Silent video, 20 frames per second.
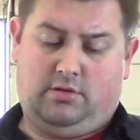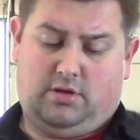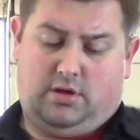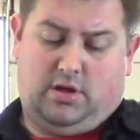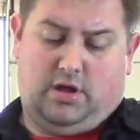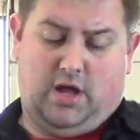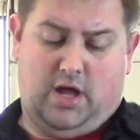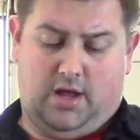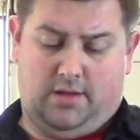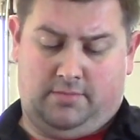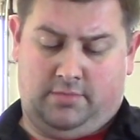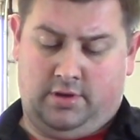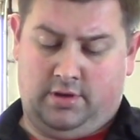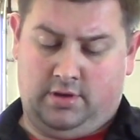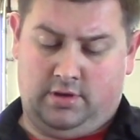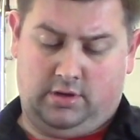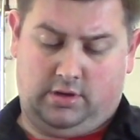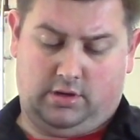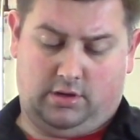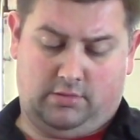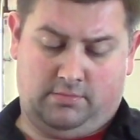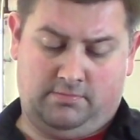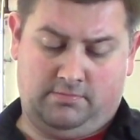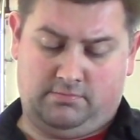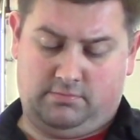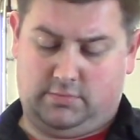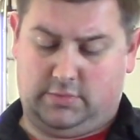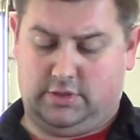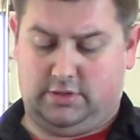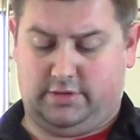
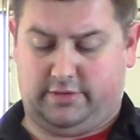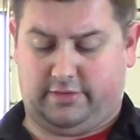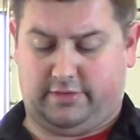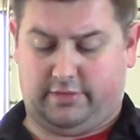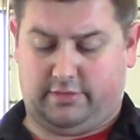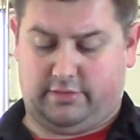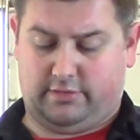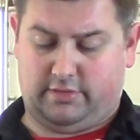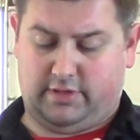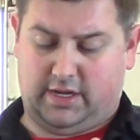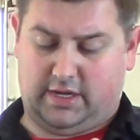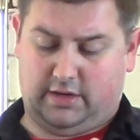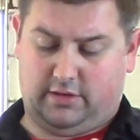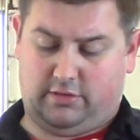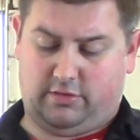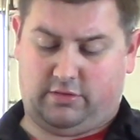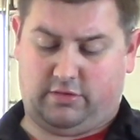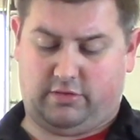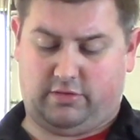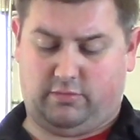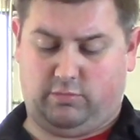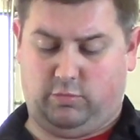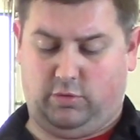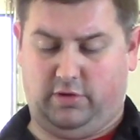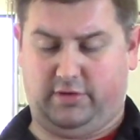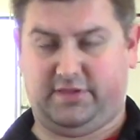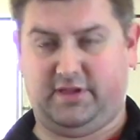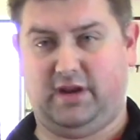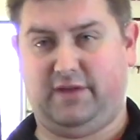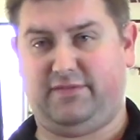It looks like it's
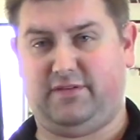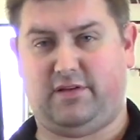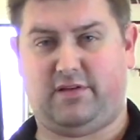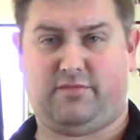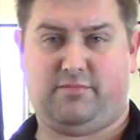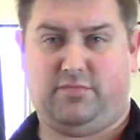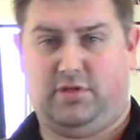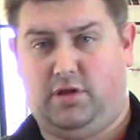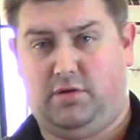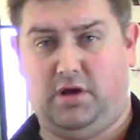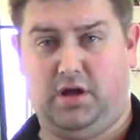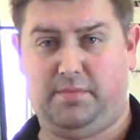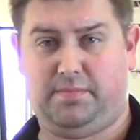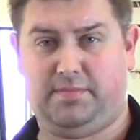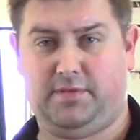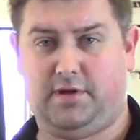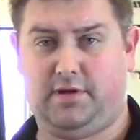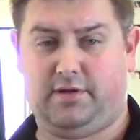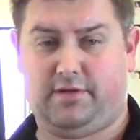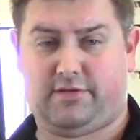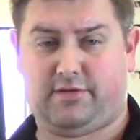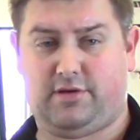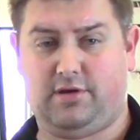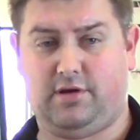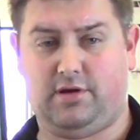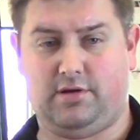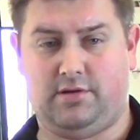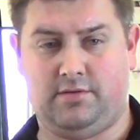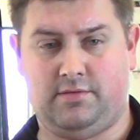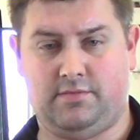worth it. If it doesn't blow up, then it's
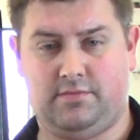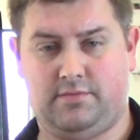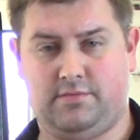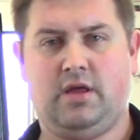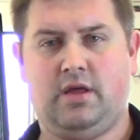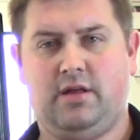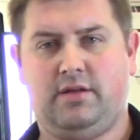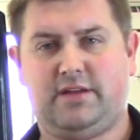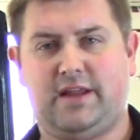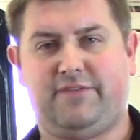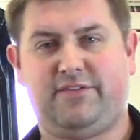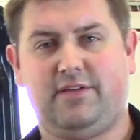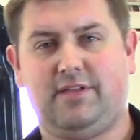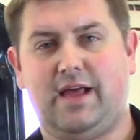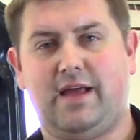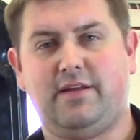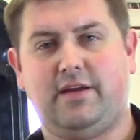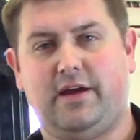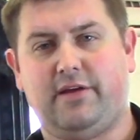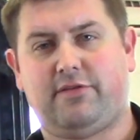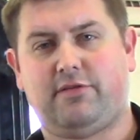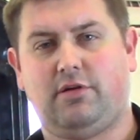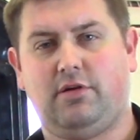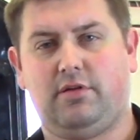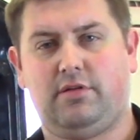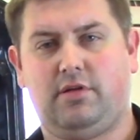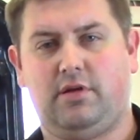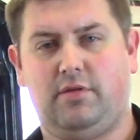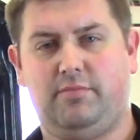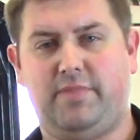good. Definitely a lot
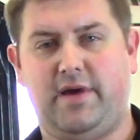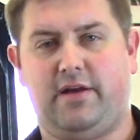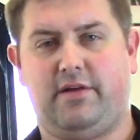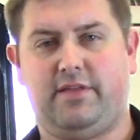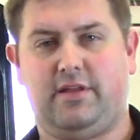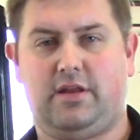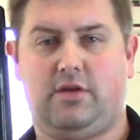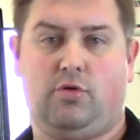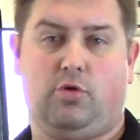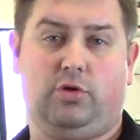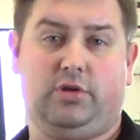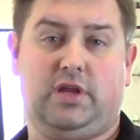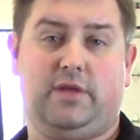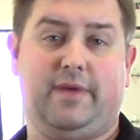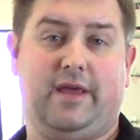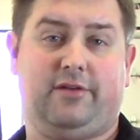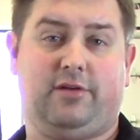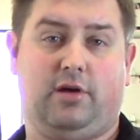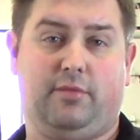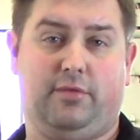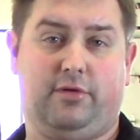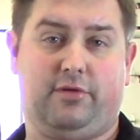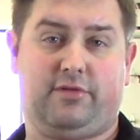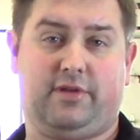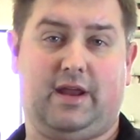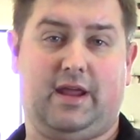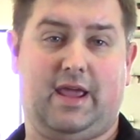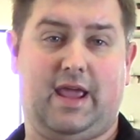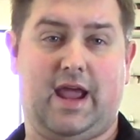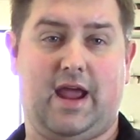nicer and better than the old eBay turbos that
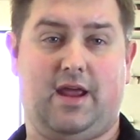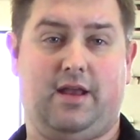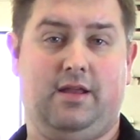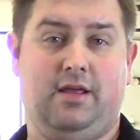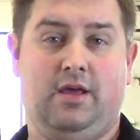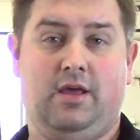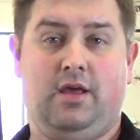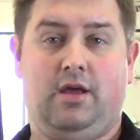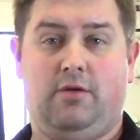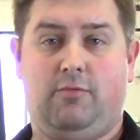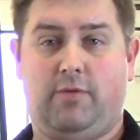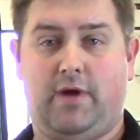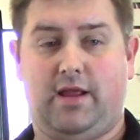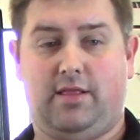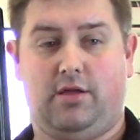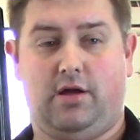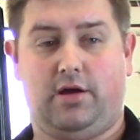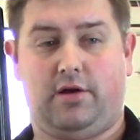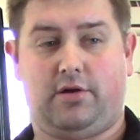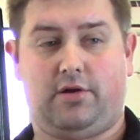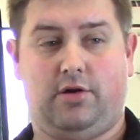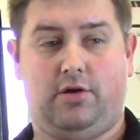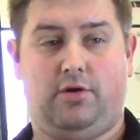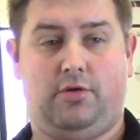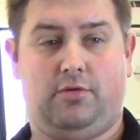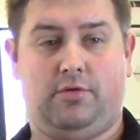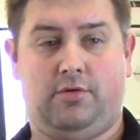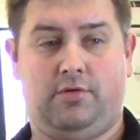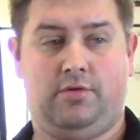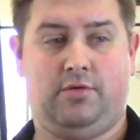I had way long ago.
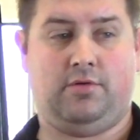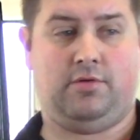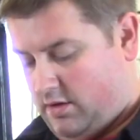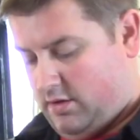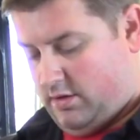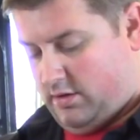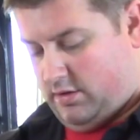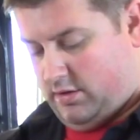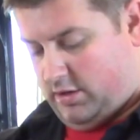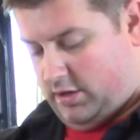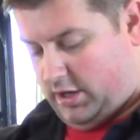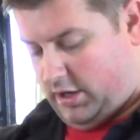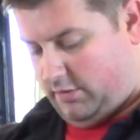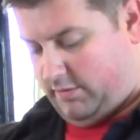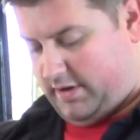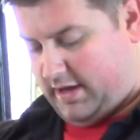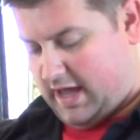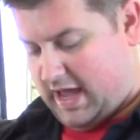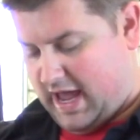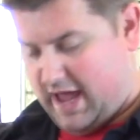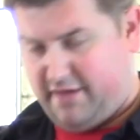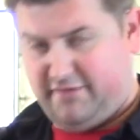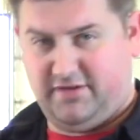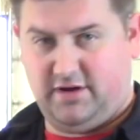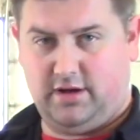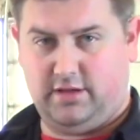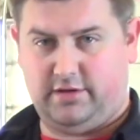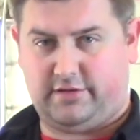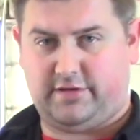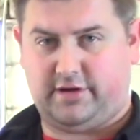Here we have,
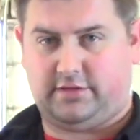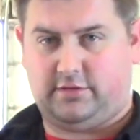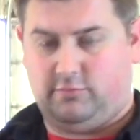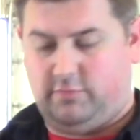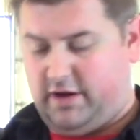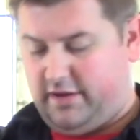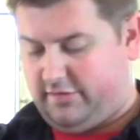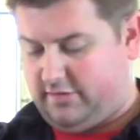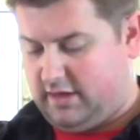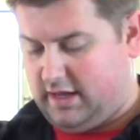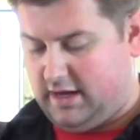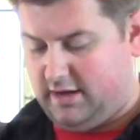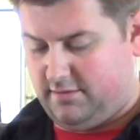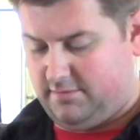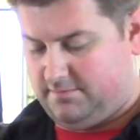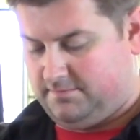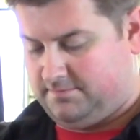looks like the wastegate.